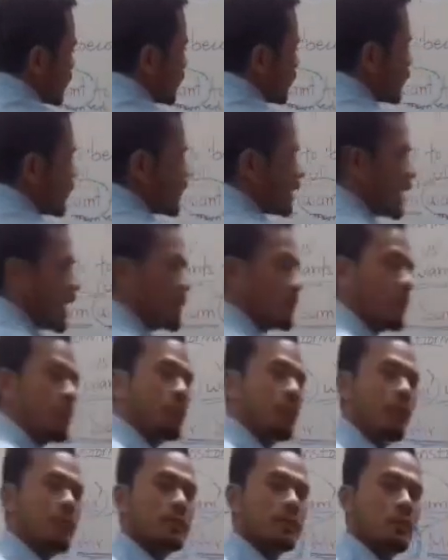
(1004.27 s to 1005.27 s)
For the name
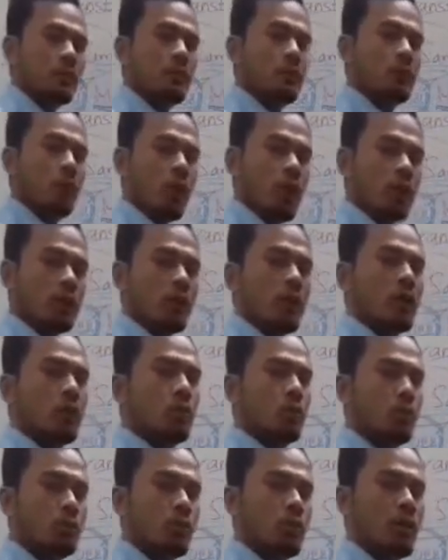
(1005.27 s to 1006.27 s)
of person, what or
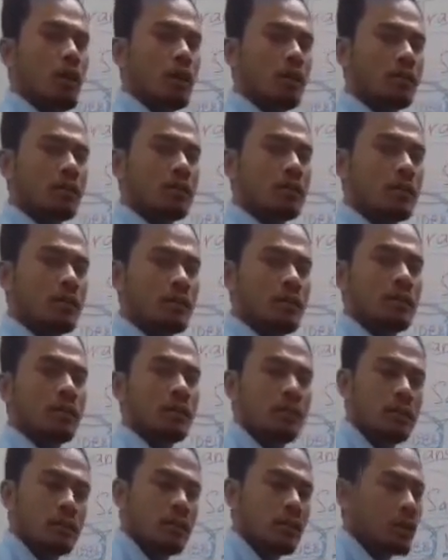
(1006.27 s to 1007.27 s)
who or
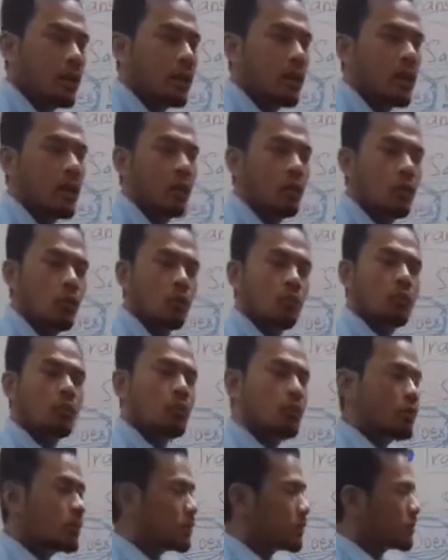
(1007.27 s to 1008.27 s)
whom,
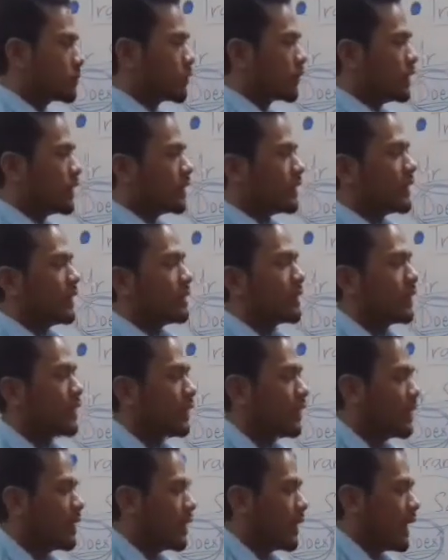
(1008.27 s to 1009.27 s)
whose. So,
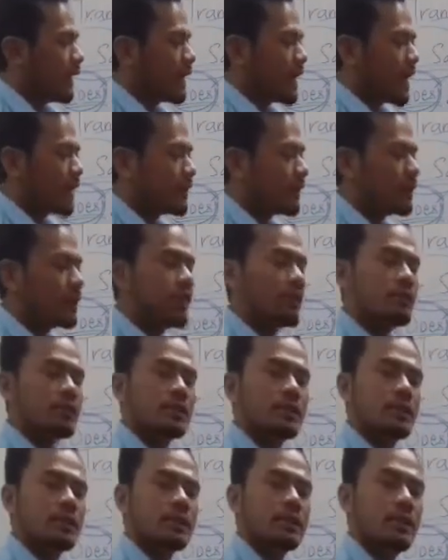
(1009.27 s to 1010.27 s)
here an actor gives
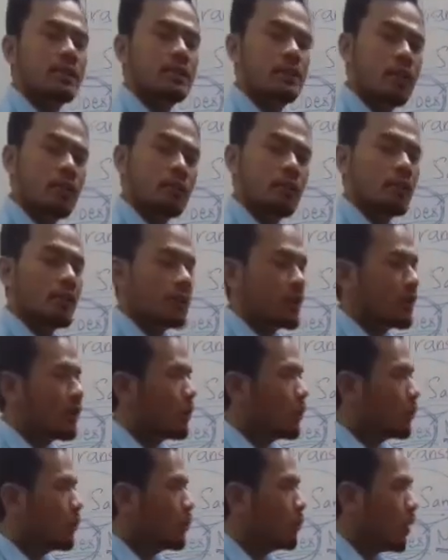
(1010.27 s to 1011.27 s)
us the sense
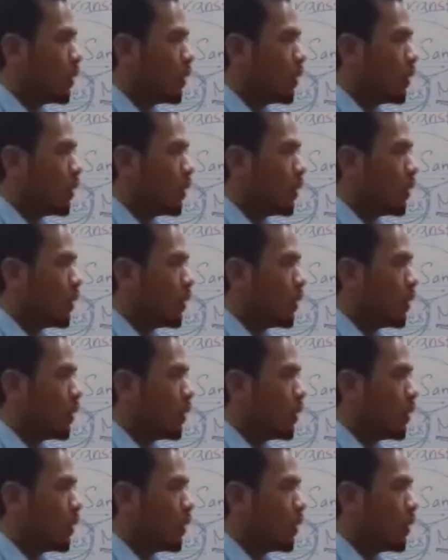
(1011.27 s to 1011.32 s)
of